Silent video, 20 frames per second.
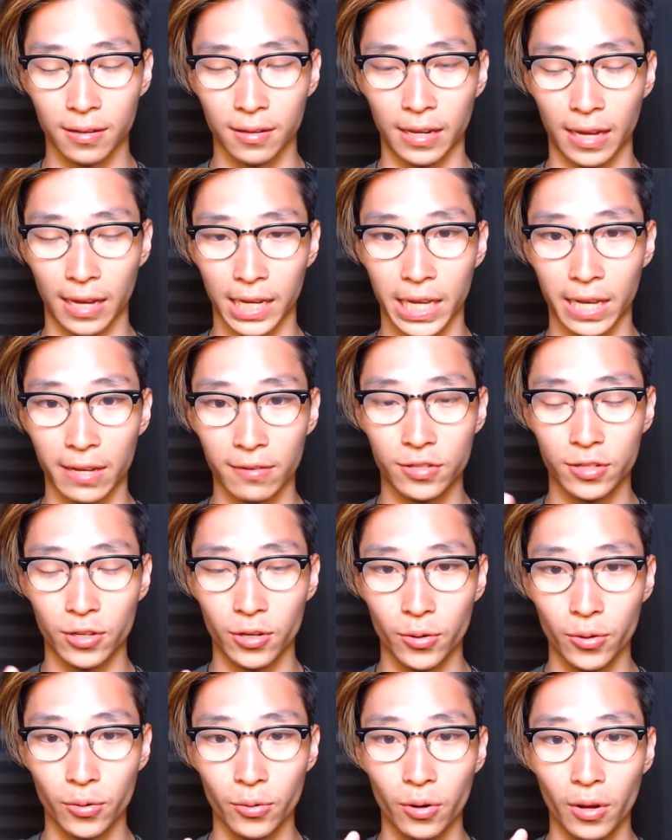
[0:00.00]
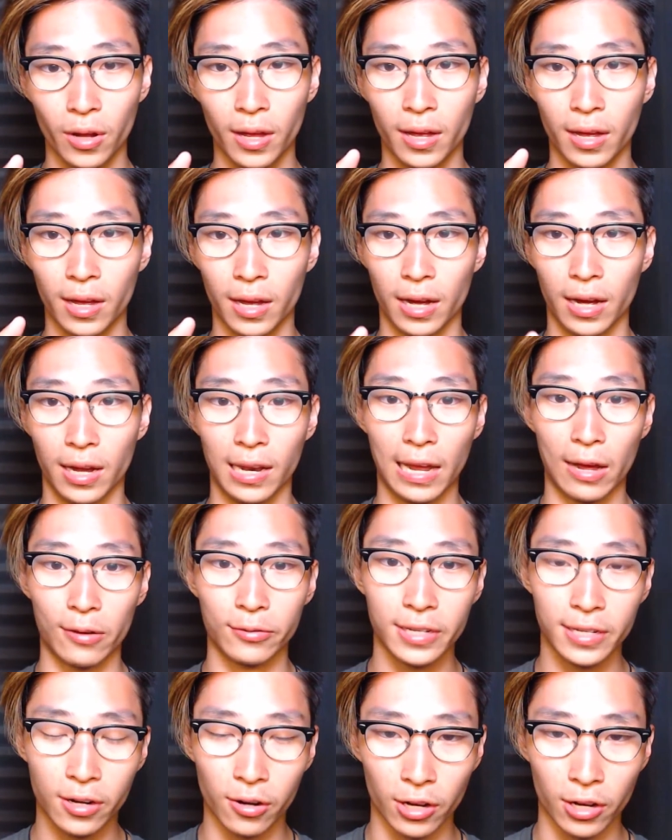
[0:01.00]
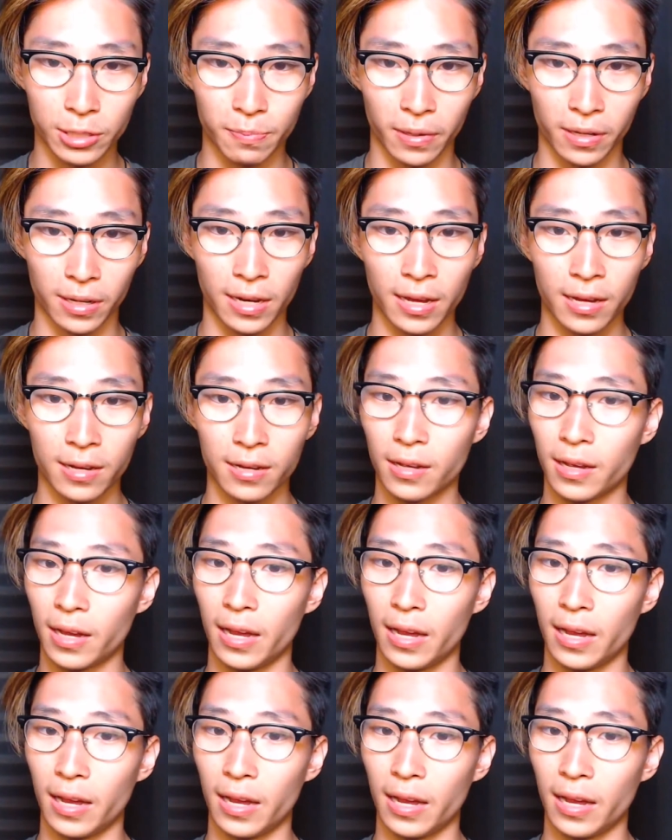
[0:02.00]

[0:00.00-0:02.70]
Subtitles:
that gives you a lousy cost per click,